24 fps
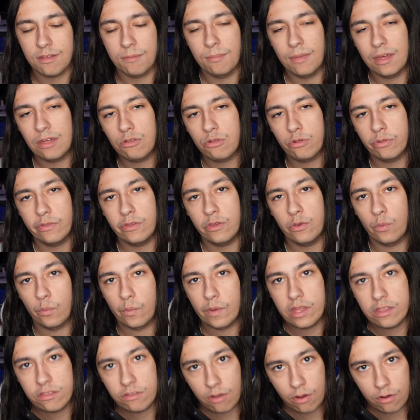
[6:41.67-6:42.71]
make sure that you
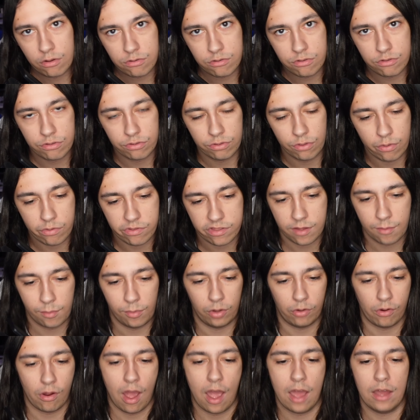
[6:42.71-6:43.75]
research those
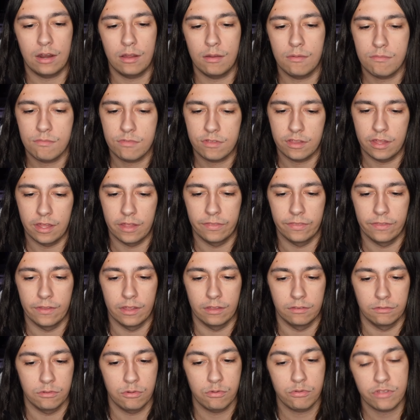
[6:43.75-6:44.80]
similar items and
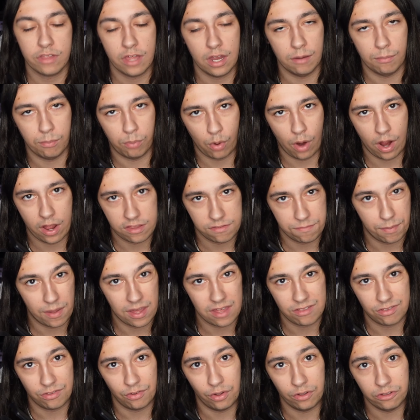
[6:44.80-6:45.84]
that you set a price
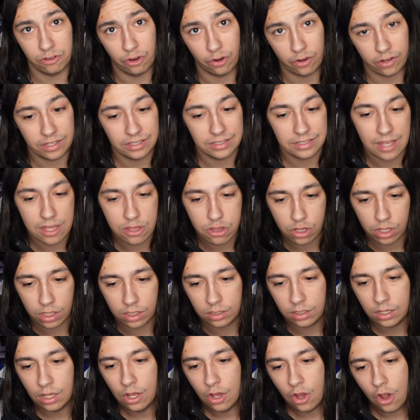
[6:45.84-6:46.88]
based on your
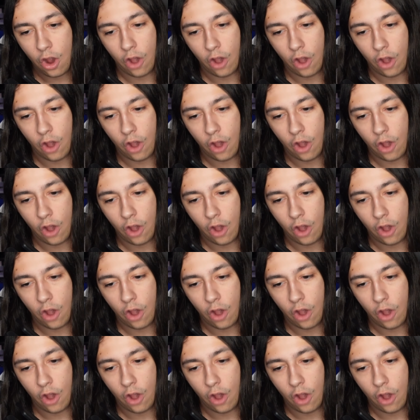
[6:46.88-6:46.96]
condition,